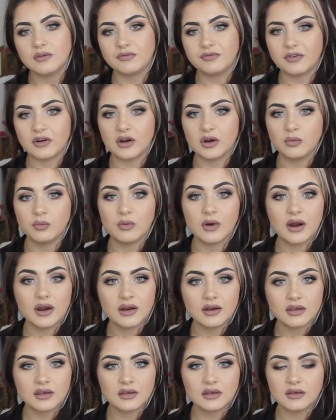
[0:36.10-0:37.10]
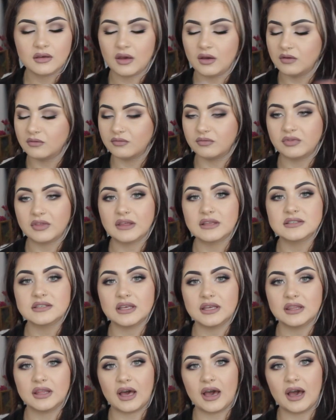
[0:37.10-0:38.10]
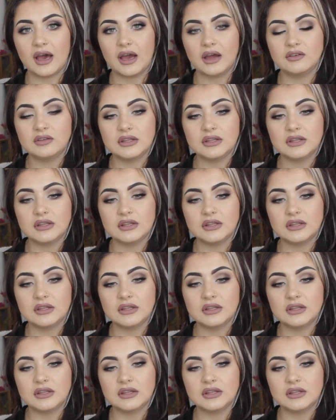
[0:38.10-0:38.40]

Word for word: for work, things like that.